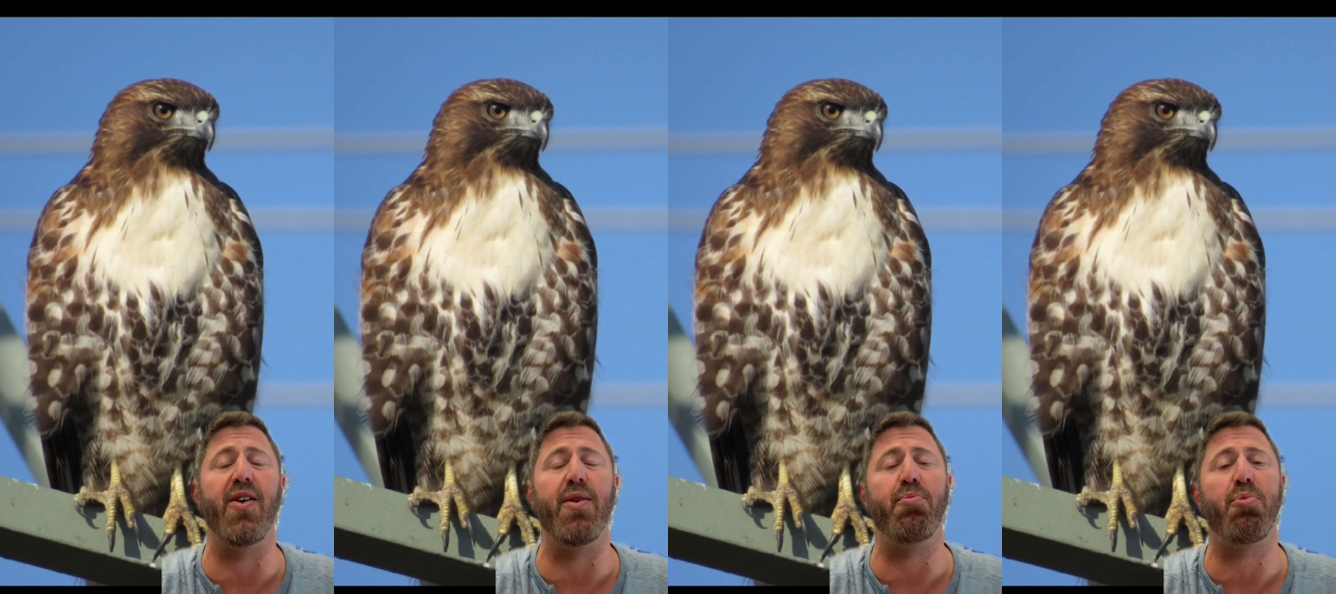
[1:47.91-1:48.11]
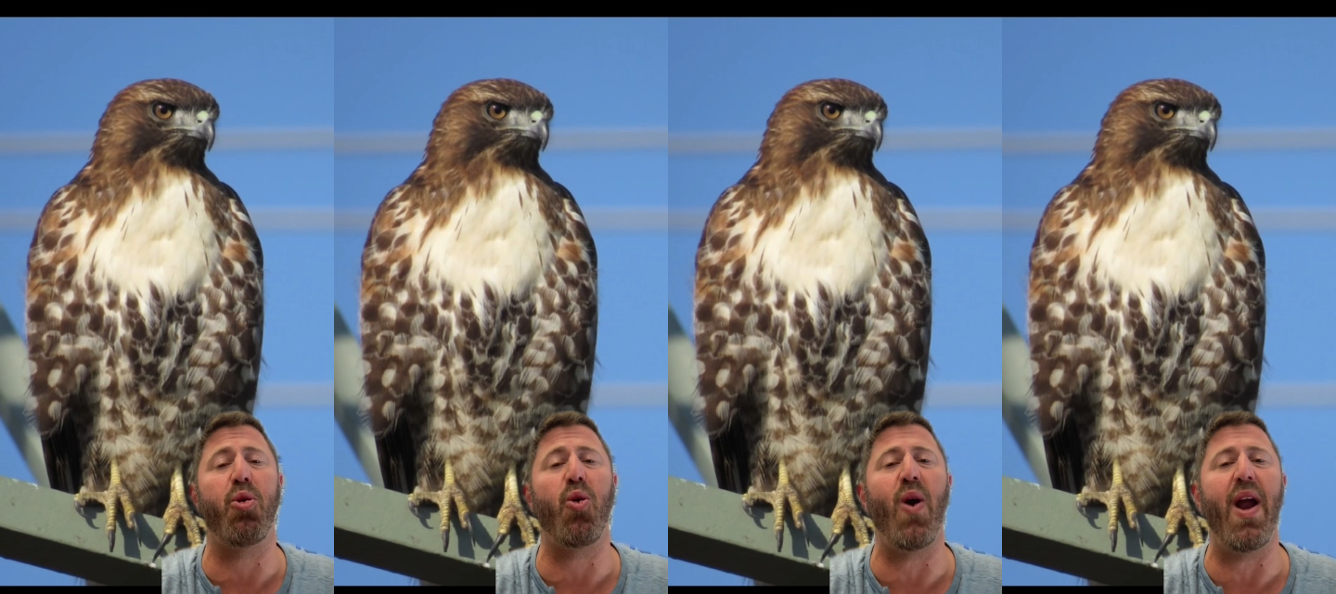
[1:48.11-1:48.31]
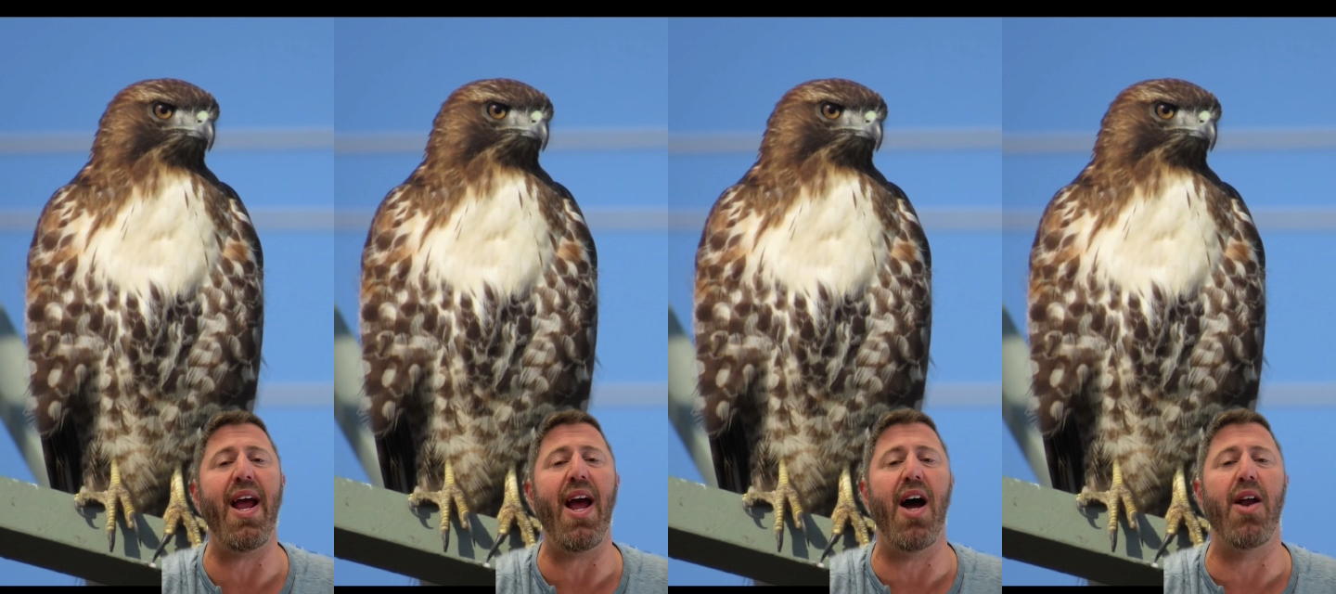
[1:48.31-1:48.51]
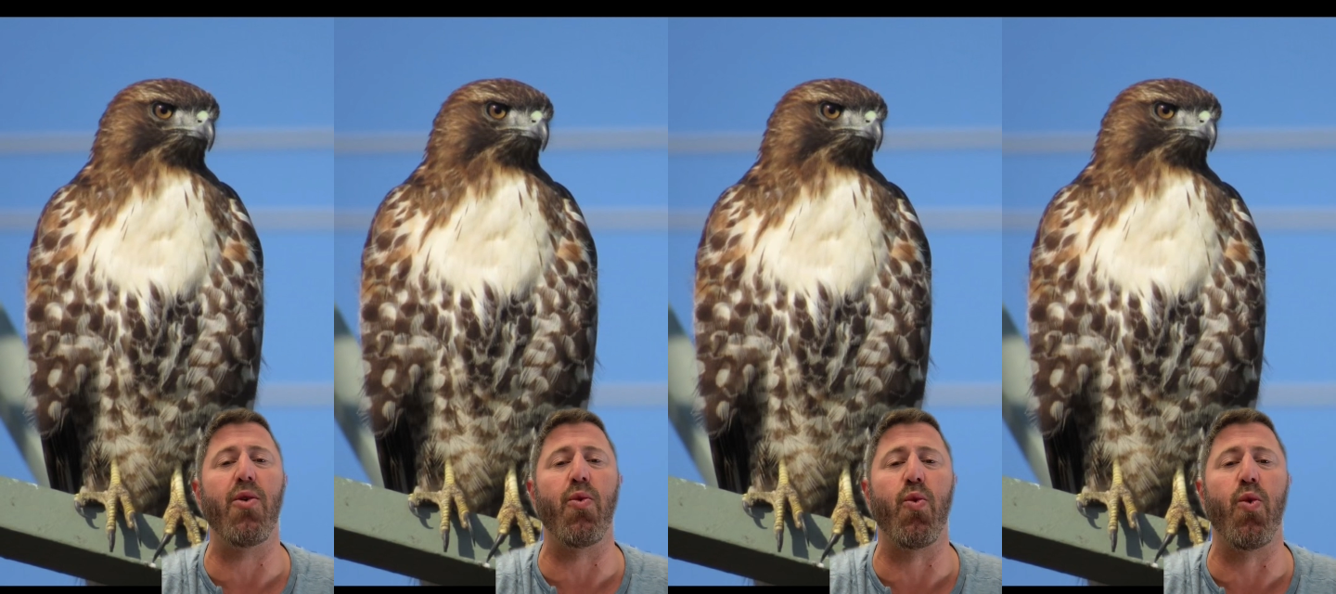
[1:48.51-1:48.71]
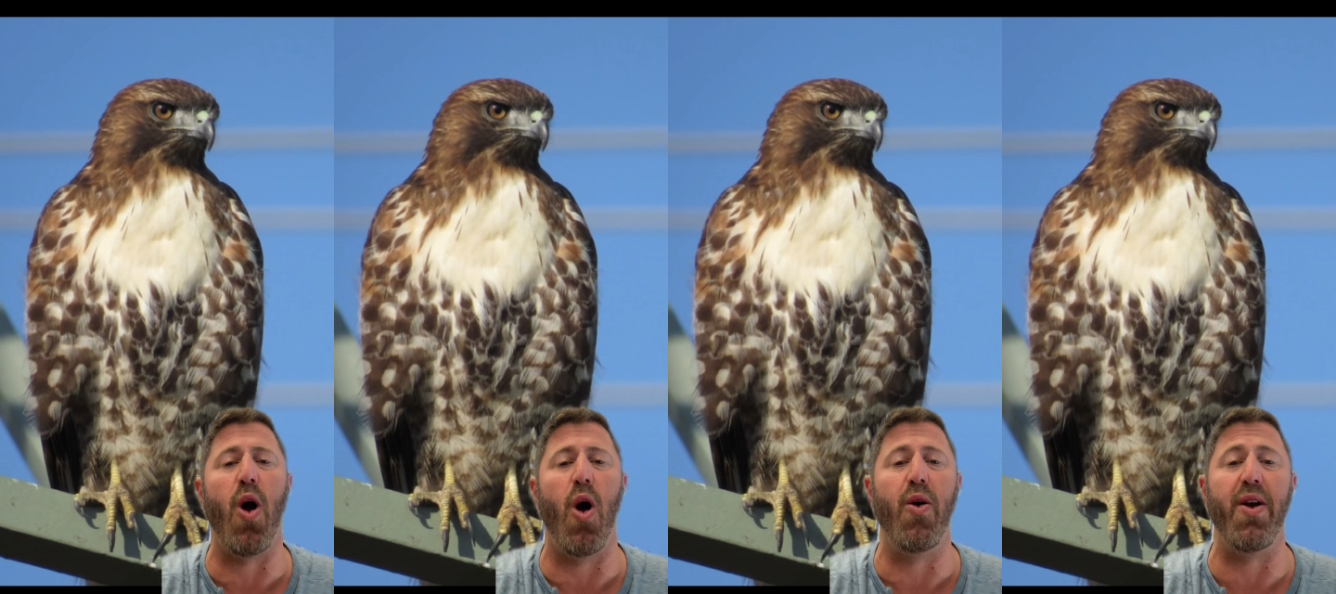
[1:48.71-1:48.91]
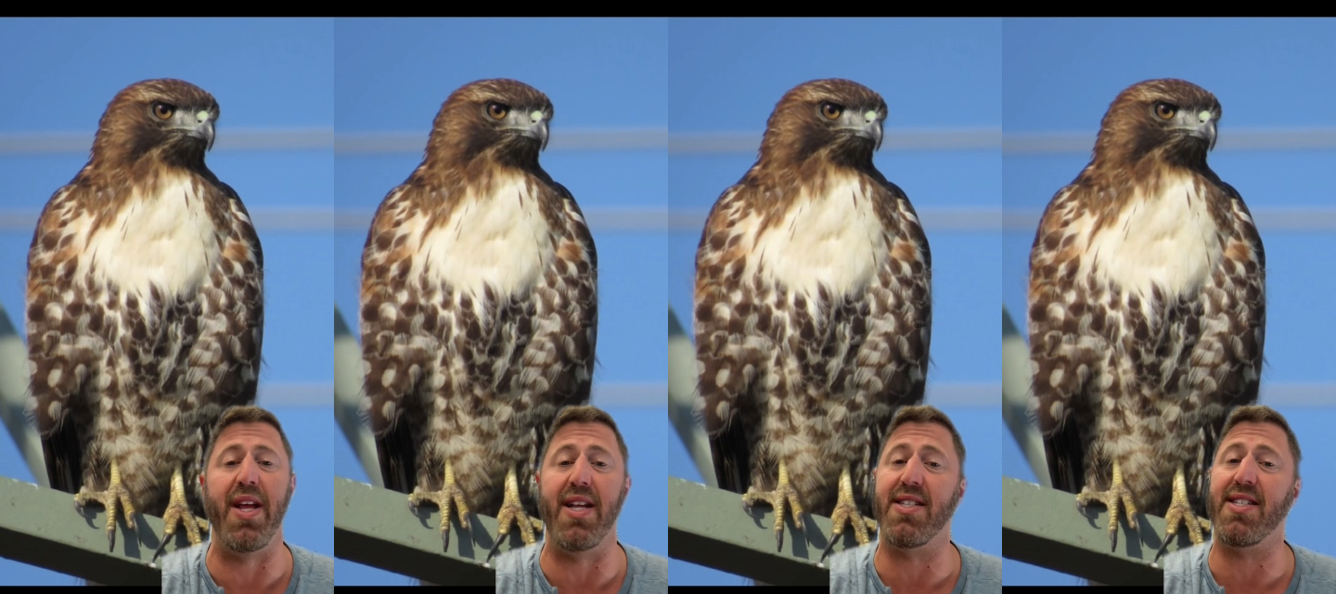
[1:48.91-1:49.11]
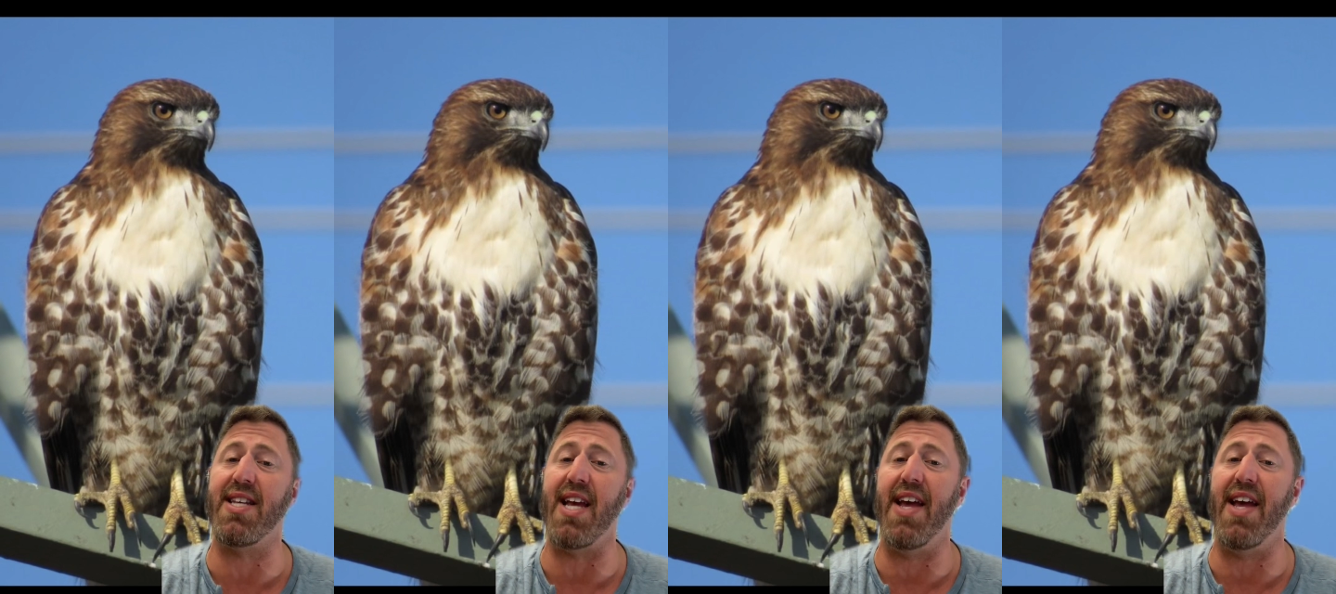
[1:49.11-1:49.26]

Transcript: and prey on rodents,